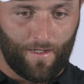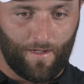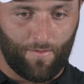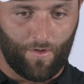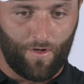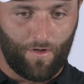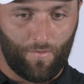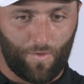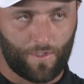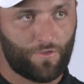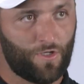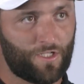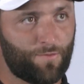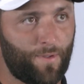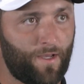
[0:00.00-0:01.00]
well, what
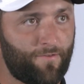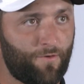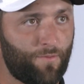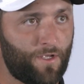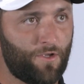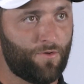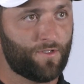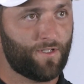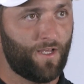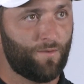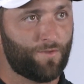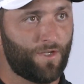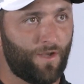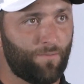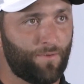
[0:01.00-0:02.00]
to expect from a U.S.
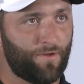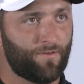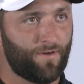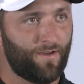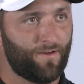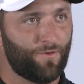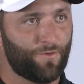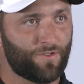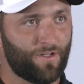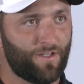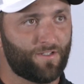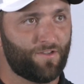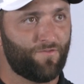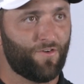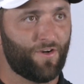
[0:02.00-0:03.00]
Am champion, right? Obviously,
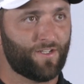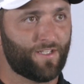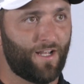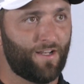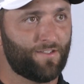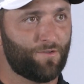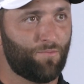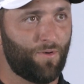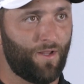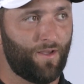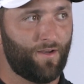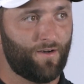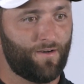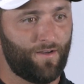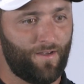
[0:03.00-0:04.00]
he's a very talented
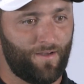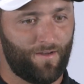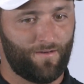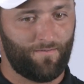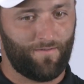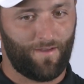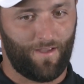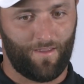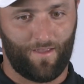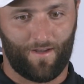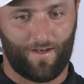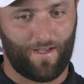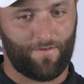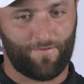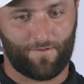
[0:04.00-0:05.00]
player, and he
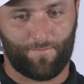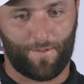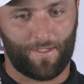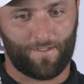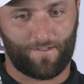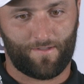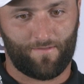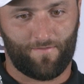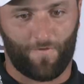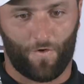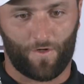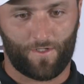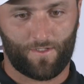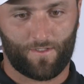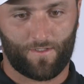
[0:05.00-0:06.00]
didn't have his best
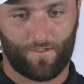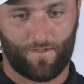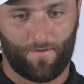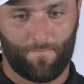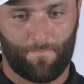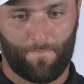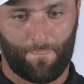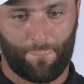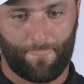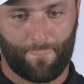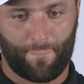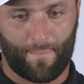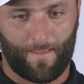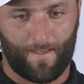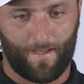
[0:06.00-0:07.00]
first
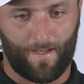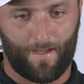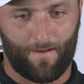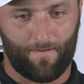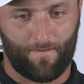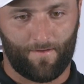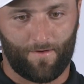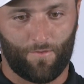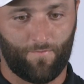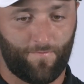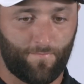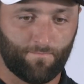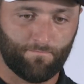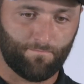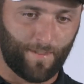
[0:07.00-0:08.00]
uh, of
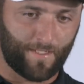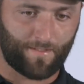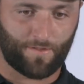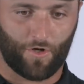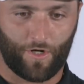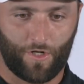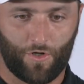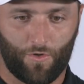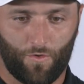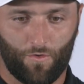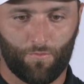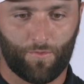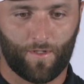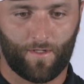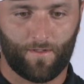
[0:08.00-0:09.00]
best starting
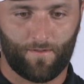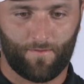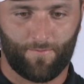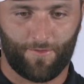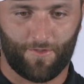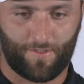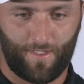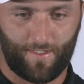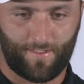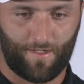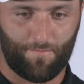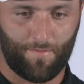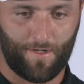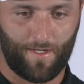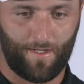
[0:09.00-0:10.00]
hole, but when you see
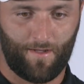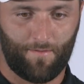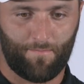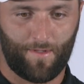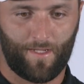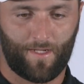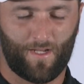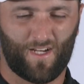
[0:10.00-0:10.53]
somebody make a